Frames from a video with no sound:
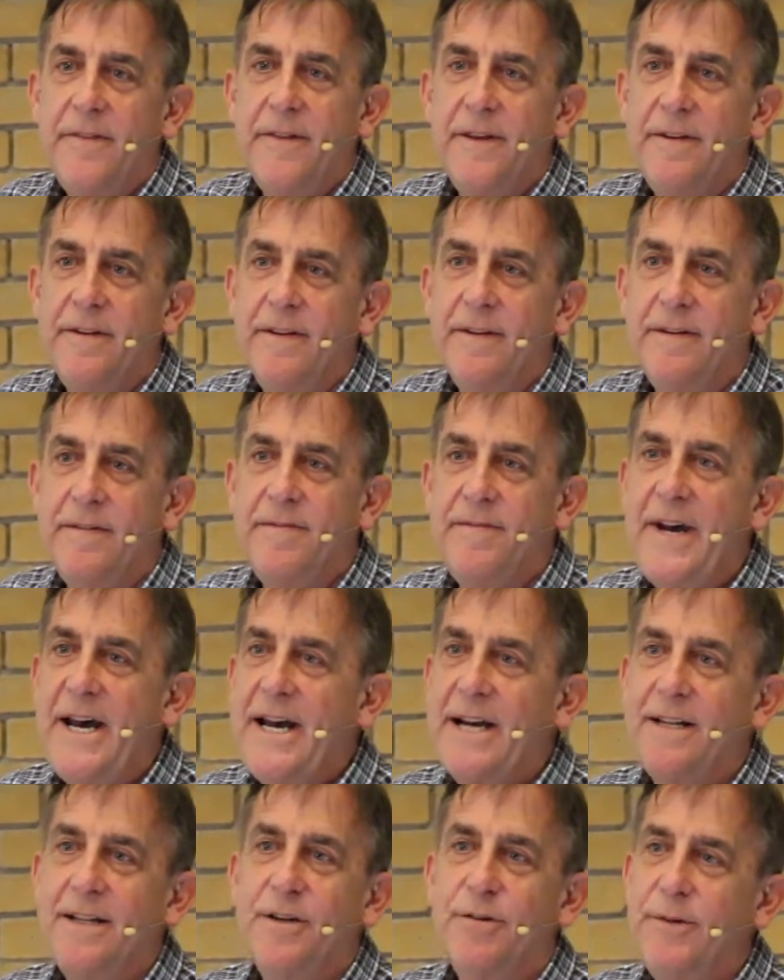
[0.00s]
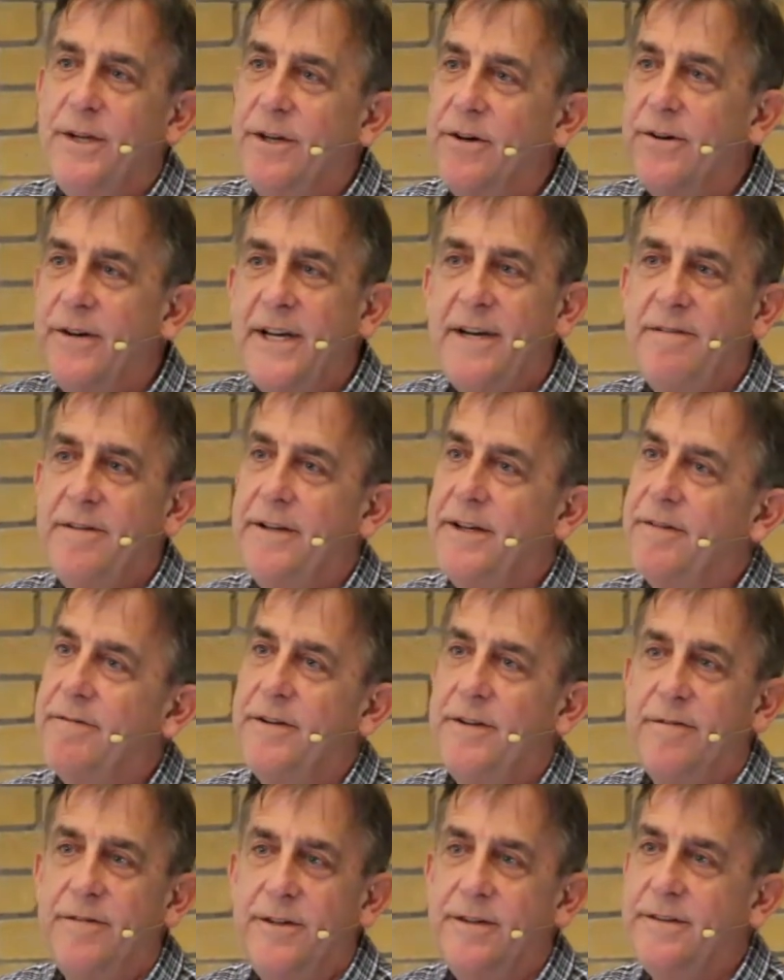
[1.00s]
This fact that we don't have
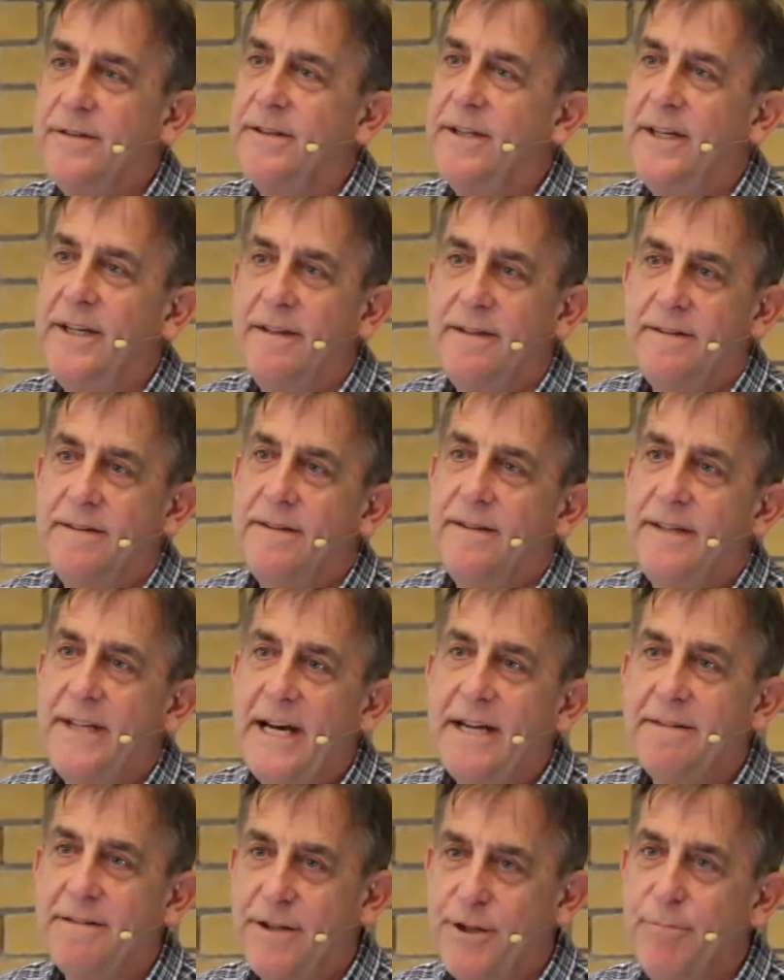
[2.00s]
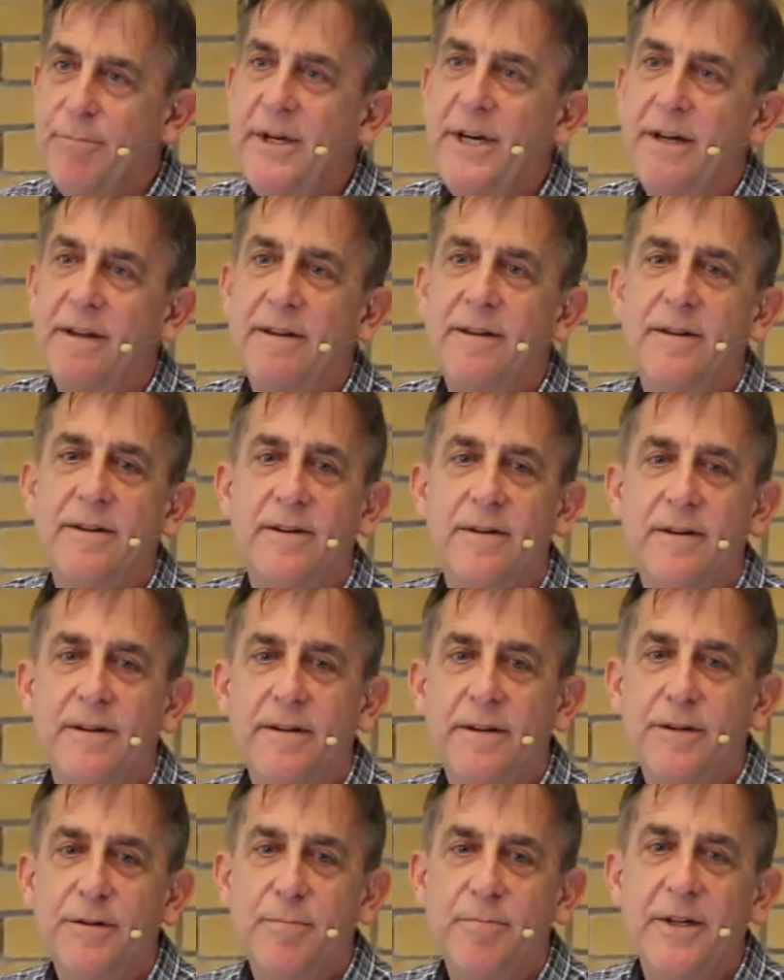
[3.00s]
enough diversity that's the
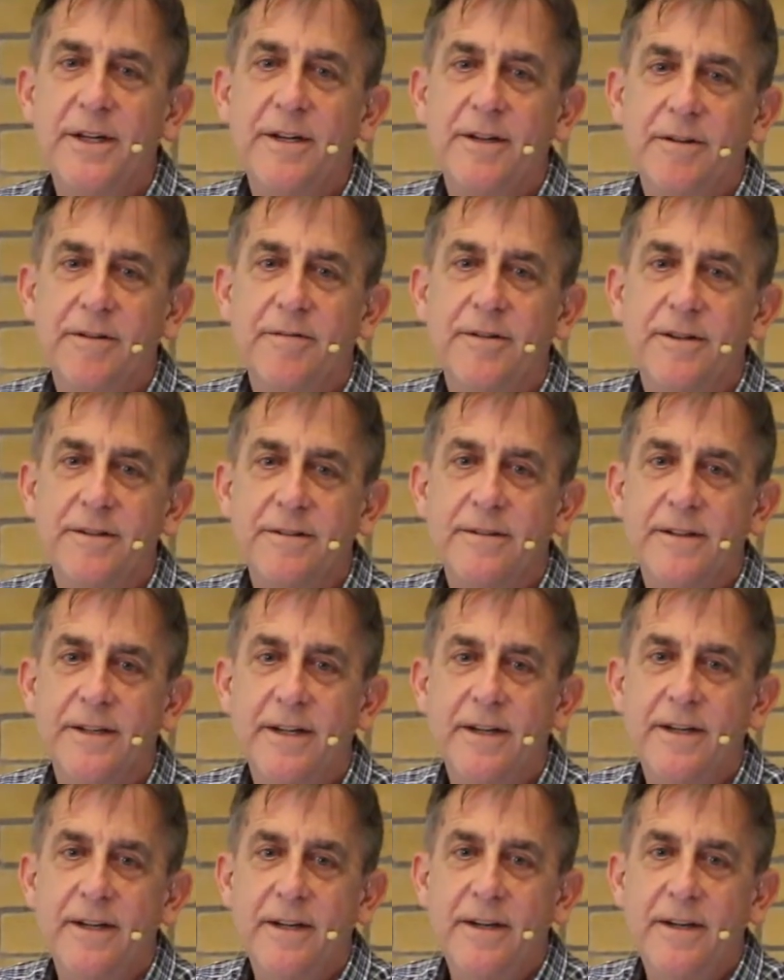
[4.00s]
myth. There's plenty of diversity.